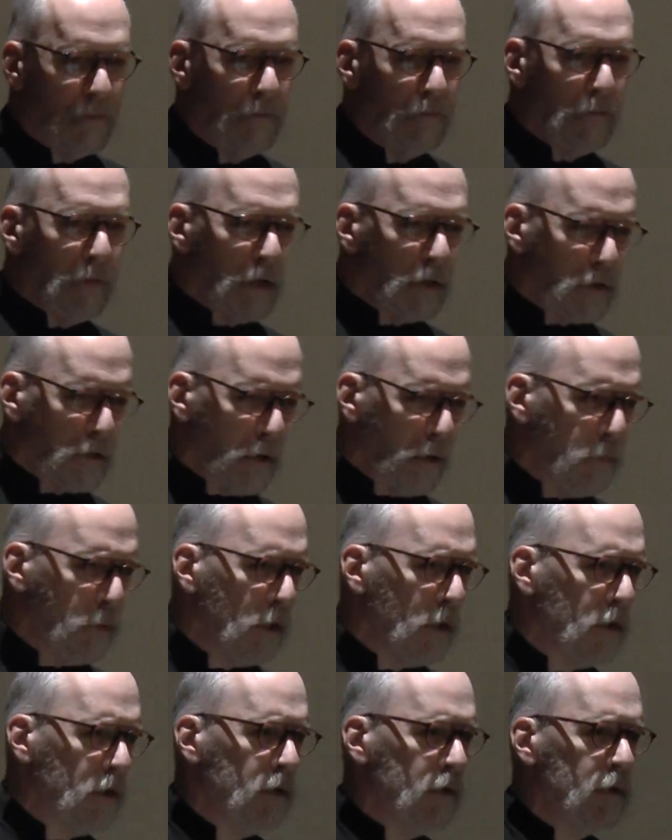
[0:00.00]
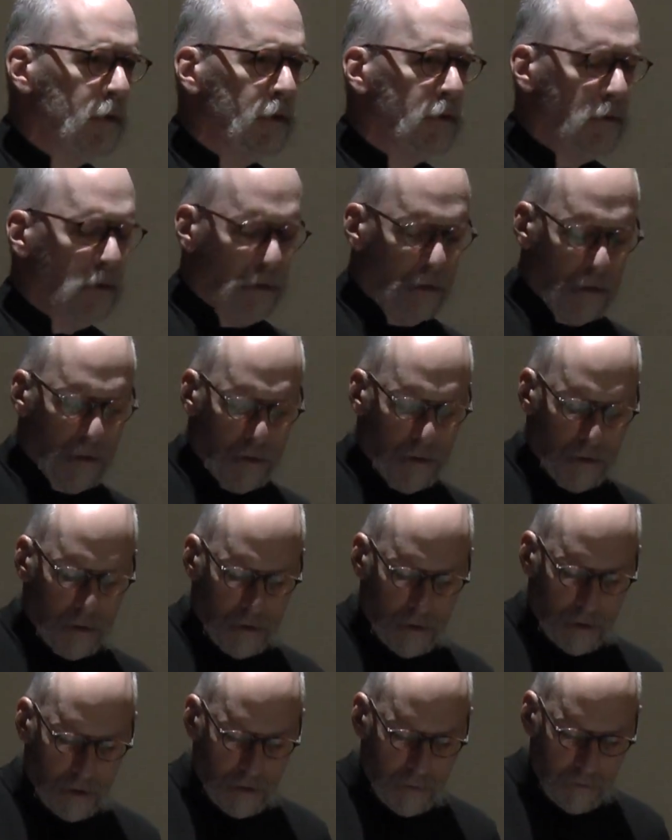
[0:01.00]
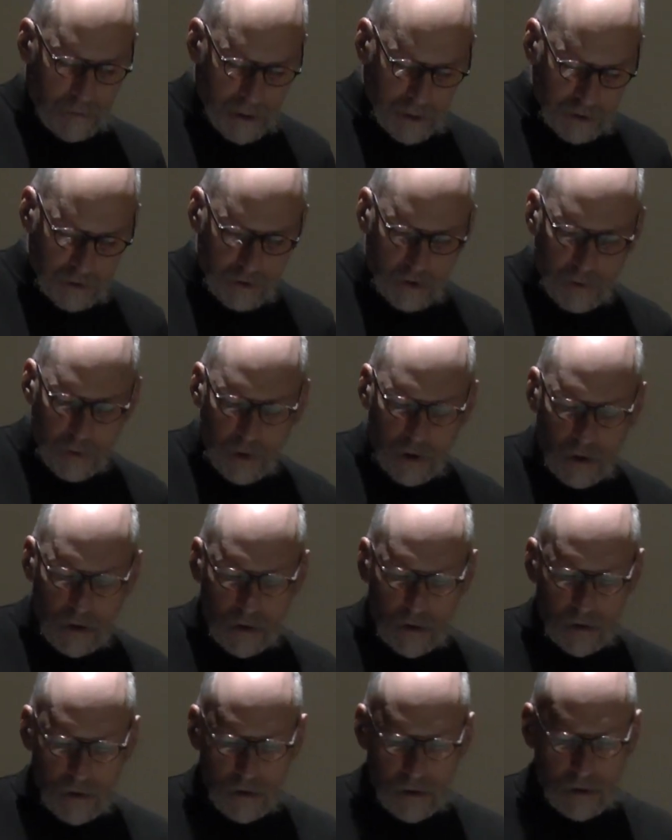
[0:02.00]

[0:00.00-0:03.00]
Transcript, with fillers: Miserable. Miserable.